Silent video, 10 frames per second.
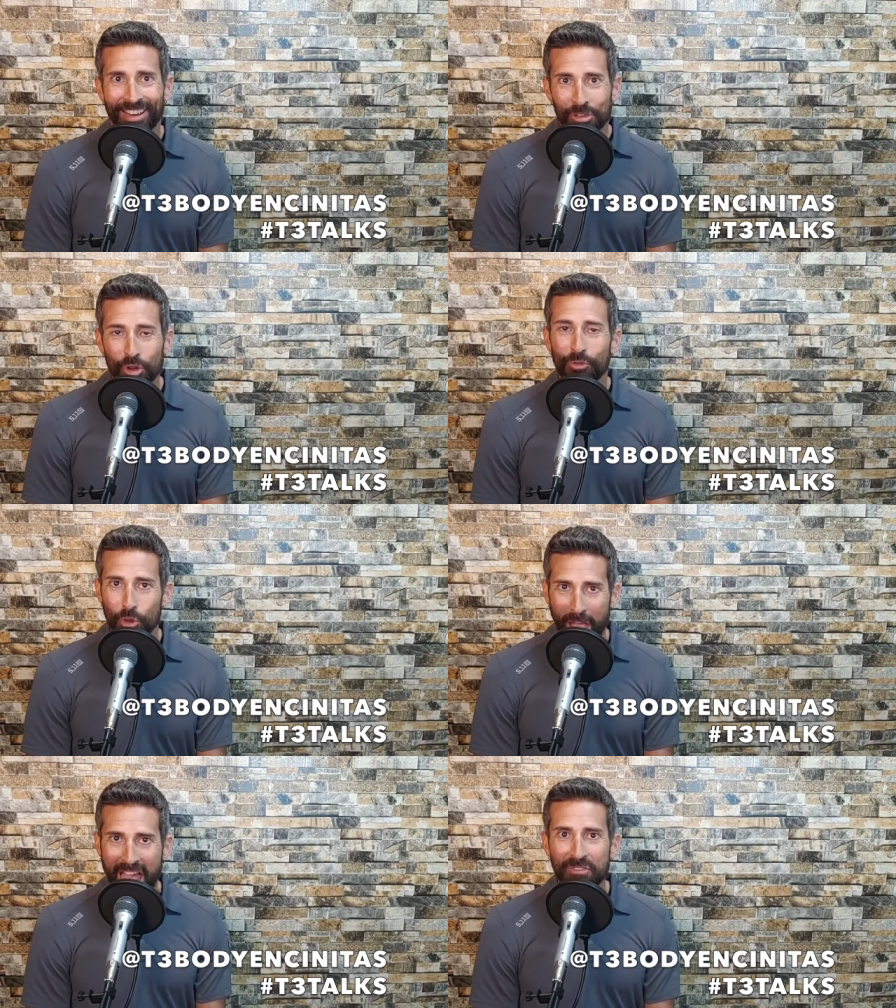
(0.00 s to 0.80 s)
So if
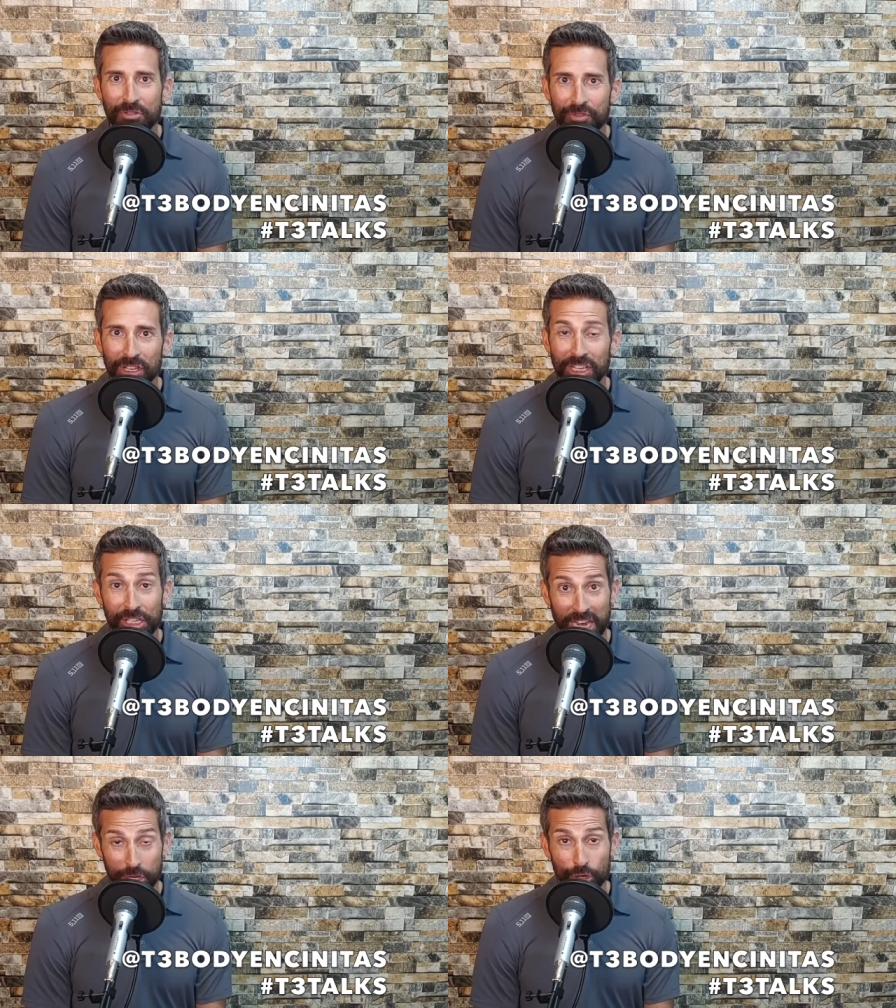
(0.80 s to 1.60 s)
you have a
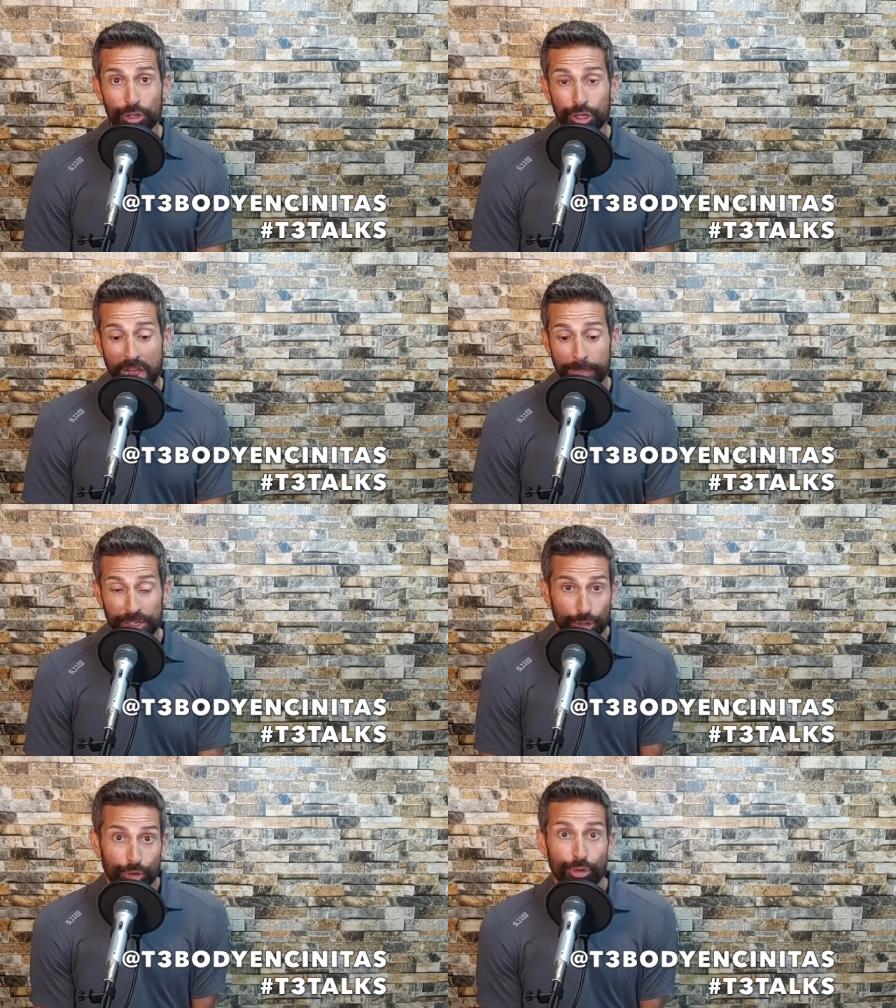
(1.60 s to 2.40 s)
village and your job
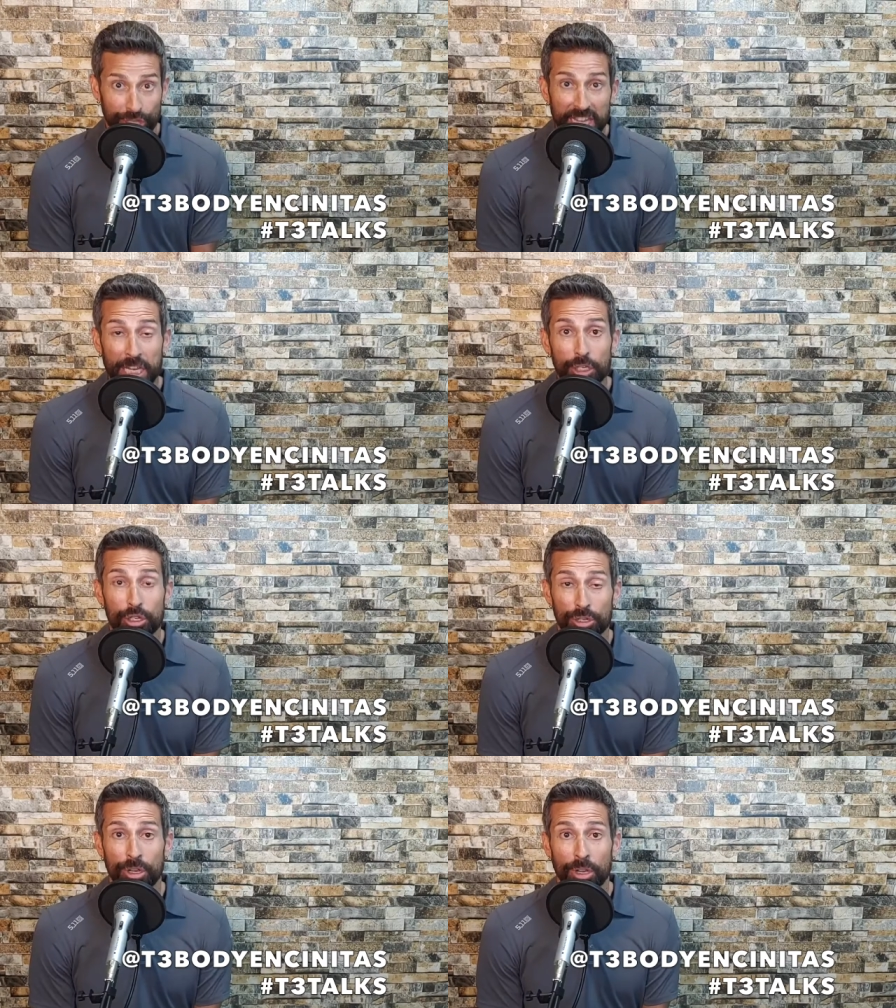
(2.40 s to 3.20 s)
is to
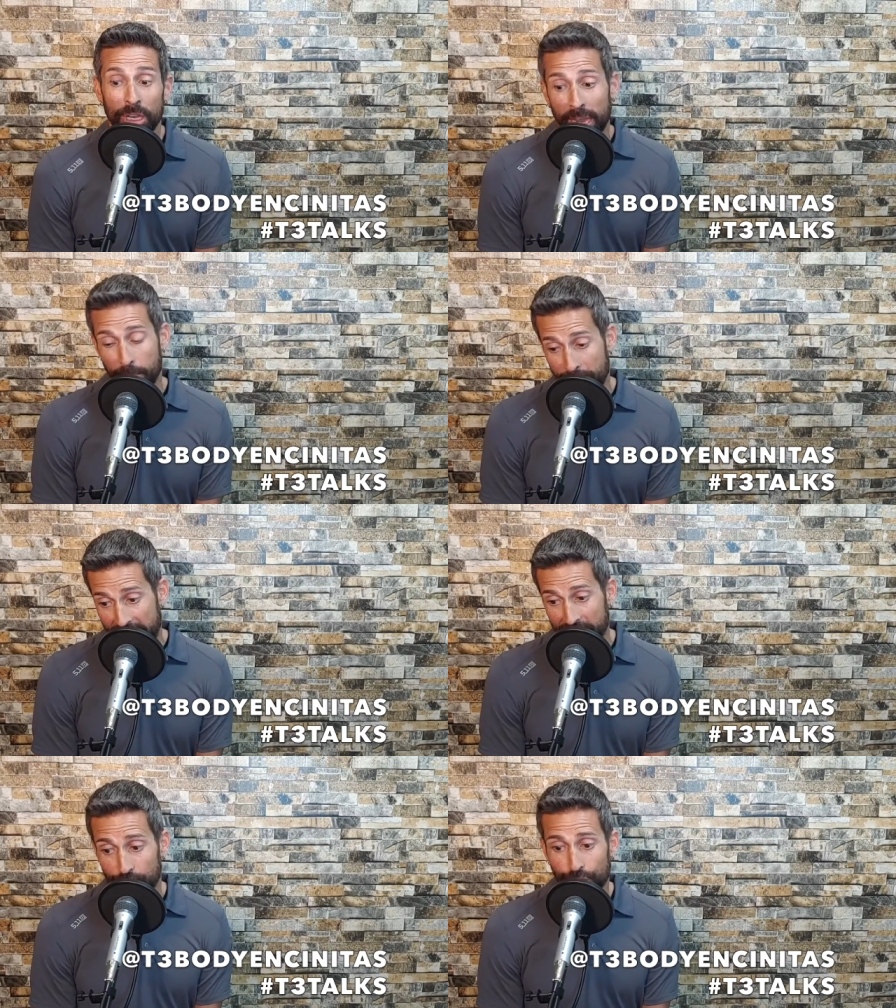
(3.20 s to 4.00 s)
teach and
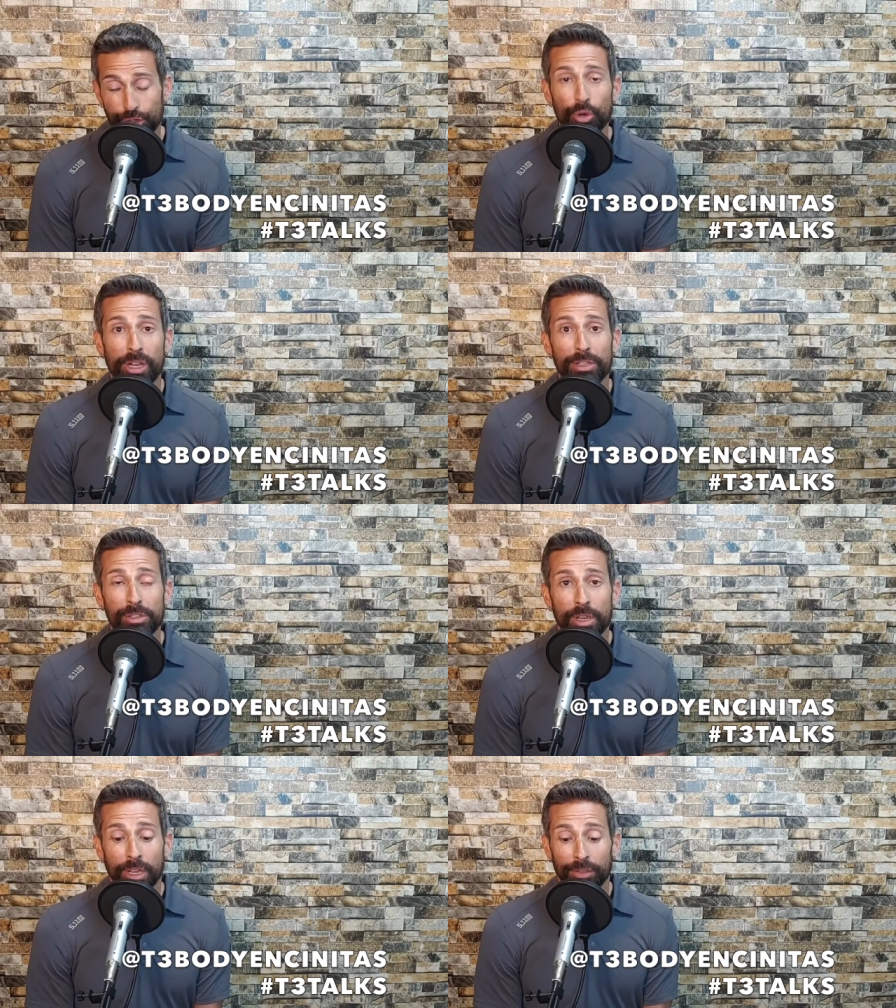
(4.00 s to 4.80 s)
man your students,